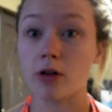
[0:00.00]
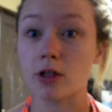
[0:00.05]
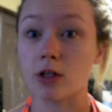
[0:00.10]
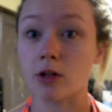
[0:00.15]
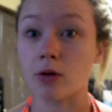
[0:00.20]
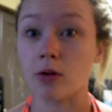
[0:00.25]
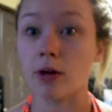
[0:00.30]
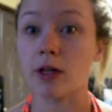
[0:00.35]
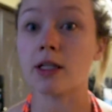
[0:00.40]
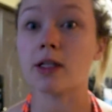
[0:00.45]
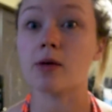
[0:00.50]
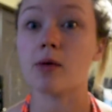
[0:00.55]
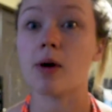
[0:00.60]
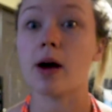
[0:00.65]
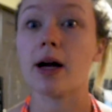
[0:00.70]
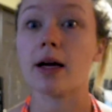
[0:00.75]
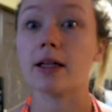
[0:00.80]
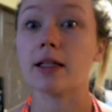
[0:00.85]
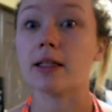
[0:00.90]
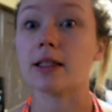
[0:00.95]
is the reason
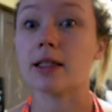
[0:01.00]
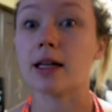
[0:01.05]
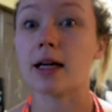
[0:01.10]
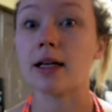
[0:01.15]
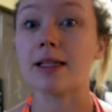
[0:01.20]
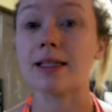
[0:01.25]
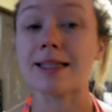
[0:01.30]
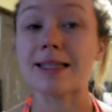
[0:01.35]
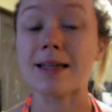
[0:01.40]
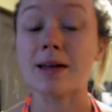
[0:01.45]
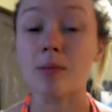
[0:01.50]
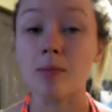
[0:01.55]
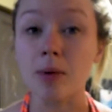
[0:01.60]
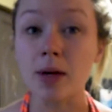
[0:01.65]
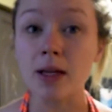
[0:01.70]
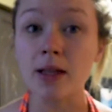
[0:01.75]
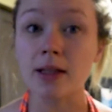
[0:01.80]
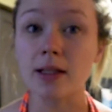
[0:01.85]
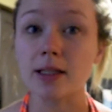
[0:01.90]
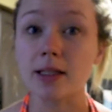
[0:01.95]
why I decided to
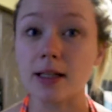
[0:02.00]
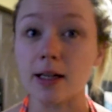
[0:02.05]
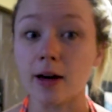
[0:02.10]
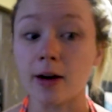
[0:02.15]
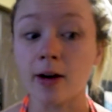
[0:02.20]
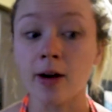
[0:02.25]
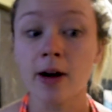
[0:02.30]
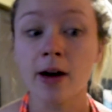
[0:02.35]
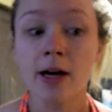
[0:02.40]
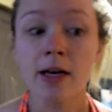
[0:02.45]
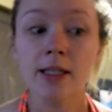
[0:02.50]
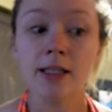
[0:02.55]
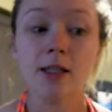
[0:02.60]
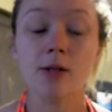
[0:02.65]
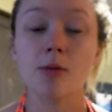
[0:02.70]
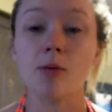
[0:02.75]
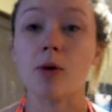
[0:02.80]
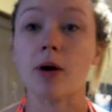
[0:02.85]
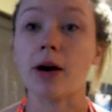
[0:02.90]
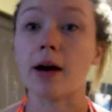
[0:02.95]
compete this year is
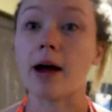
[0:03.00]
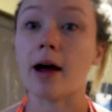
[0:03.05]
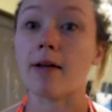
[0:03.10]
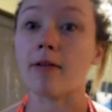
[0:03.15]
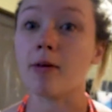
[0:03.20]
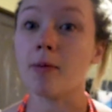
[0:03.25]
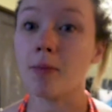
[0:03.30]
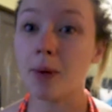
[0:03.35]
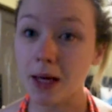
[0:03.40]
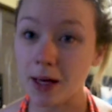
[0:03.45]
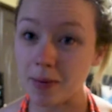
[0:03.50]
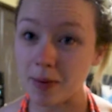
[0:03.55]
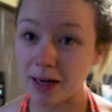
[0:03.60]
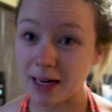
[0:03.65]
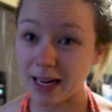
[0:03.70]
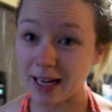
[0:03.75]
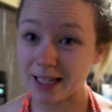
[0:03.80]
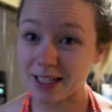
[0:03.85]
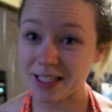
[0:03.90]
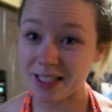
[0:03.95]
because we want to have a baby
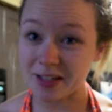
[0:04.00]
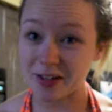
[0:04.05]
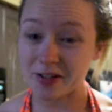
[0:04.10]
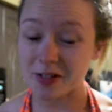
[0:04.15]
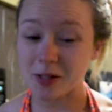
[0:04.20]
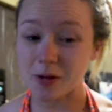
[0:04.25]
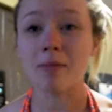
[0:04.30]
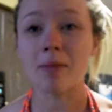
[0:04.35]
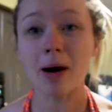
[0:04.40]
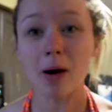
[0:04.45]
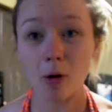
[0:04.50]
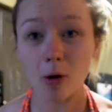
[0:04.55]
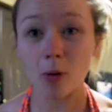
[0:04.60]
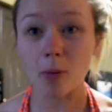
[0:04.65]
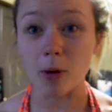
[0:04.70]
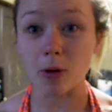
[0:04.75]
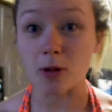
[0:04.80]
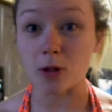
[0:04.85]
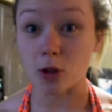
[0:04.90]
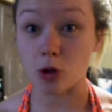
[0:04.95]
next year. So my
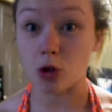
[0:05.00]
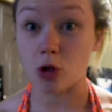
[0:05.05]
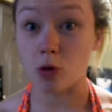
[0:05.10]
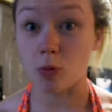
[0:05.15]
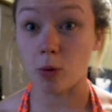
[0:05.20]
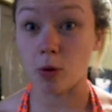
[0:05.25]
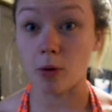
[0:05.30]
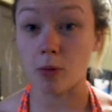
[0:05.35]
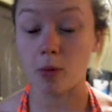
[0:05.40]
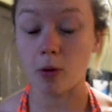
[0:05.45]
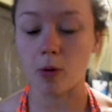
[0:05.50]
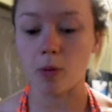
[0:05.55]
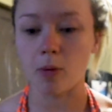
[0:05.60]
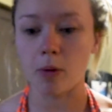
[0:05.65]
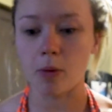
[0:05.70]
hormones are super important.